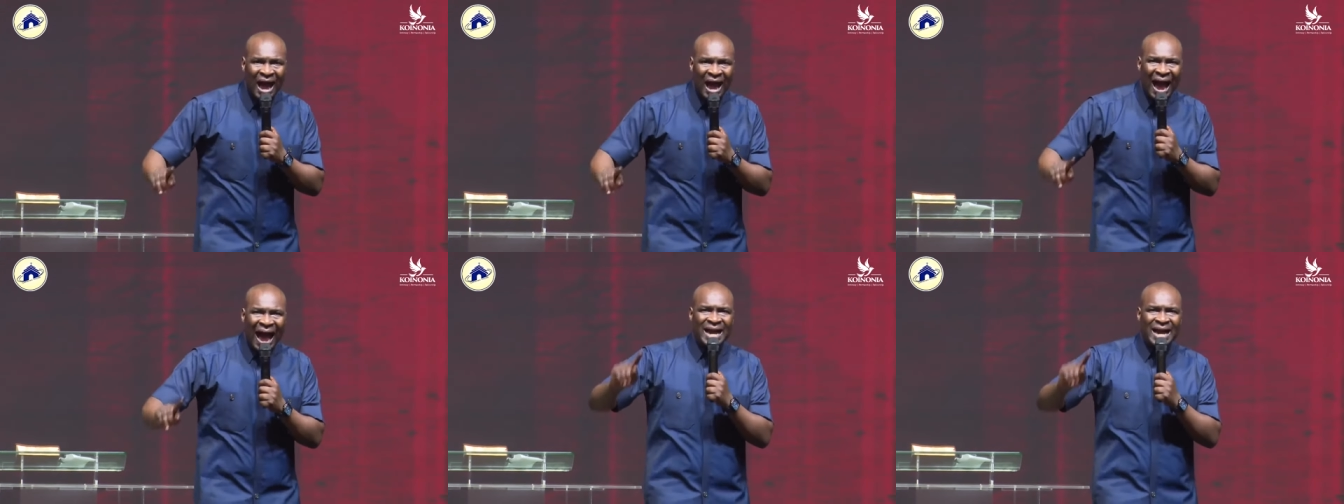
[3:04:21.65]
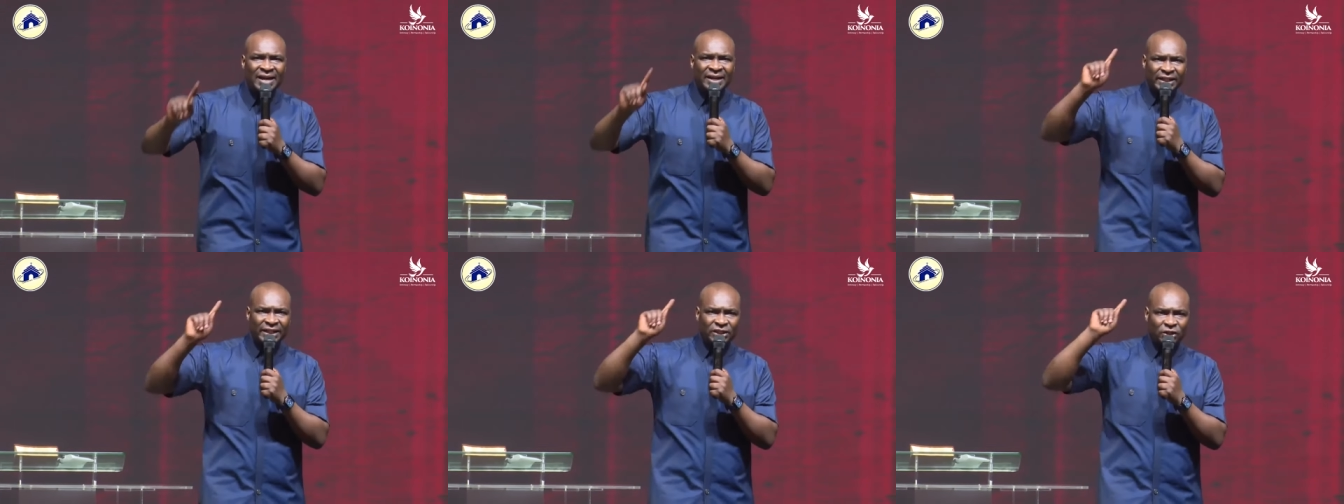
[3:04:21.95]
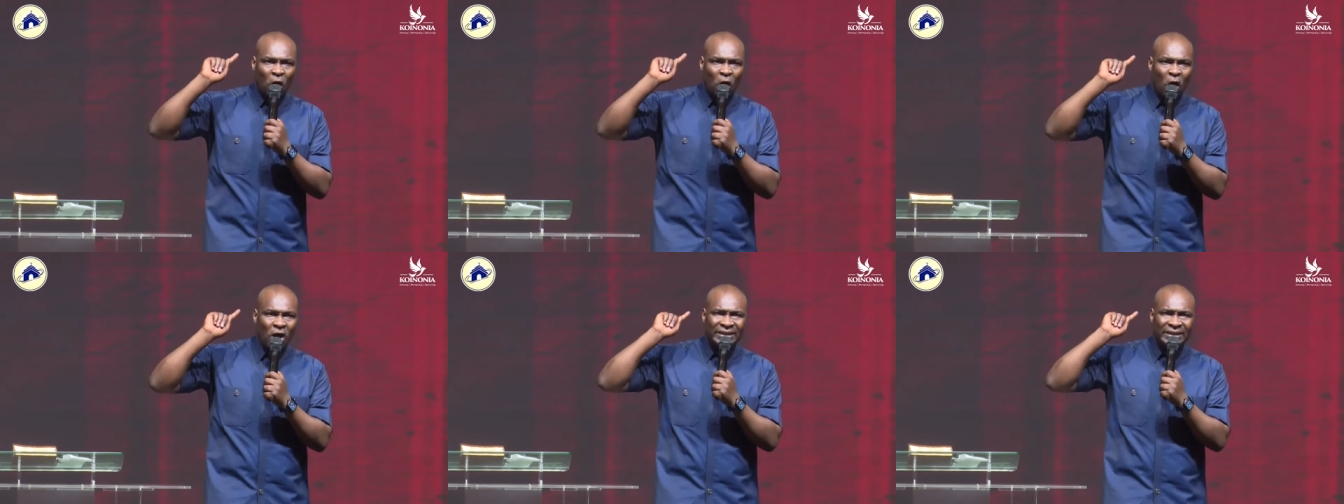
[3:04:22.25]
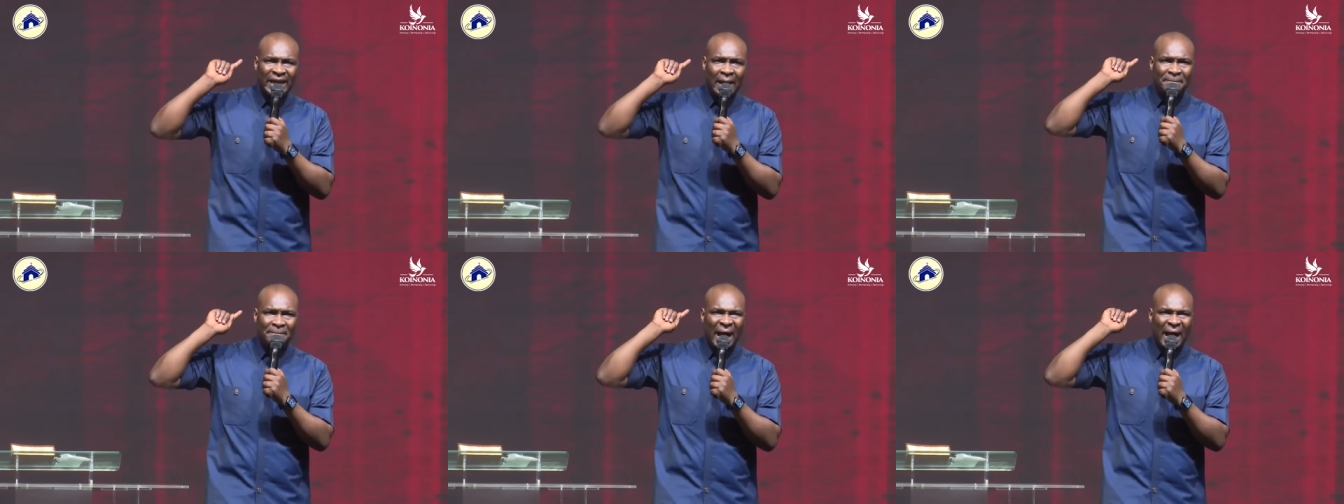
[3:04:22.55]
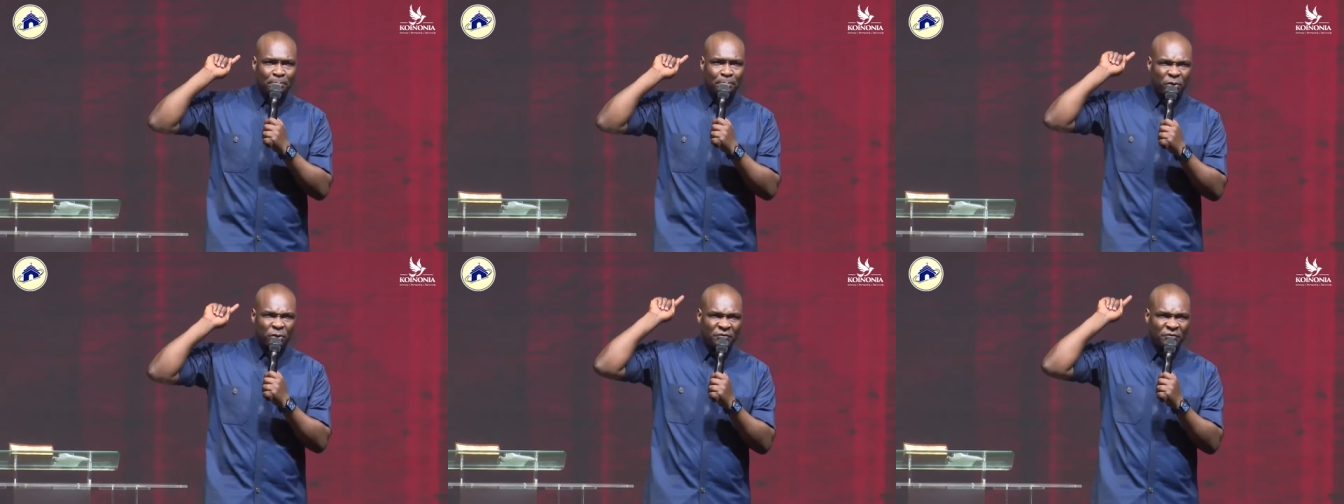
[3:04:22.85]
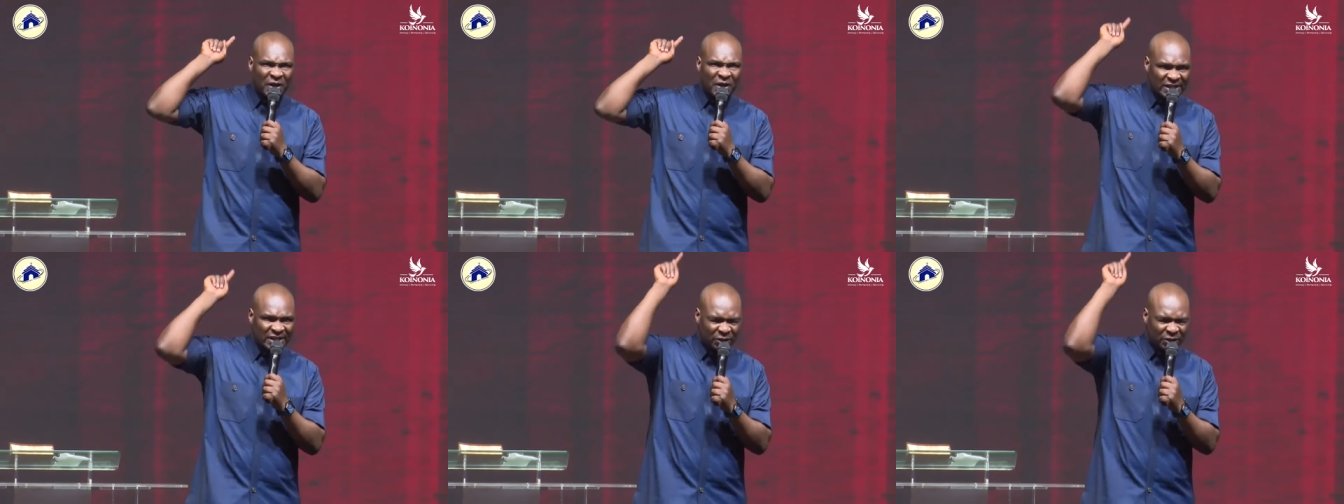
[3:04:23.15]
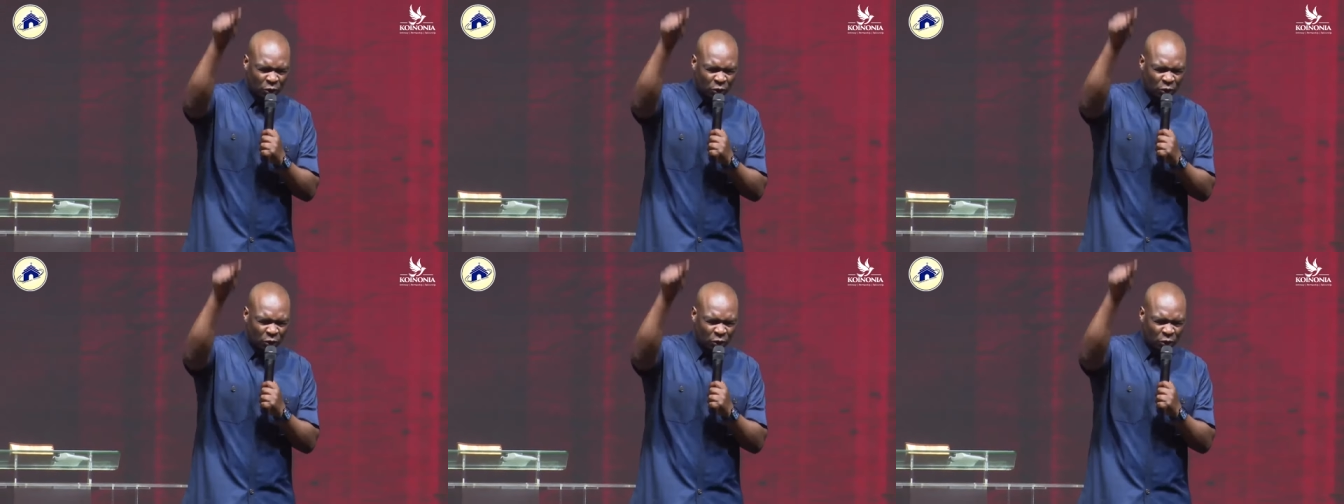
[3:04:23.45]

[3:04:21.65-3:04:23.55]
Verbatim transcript: I return them by prophecy to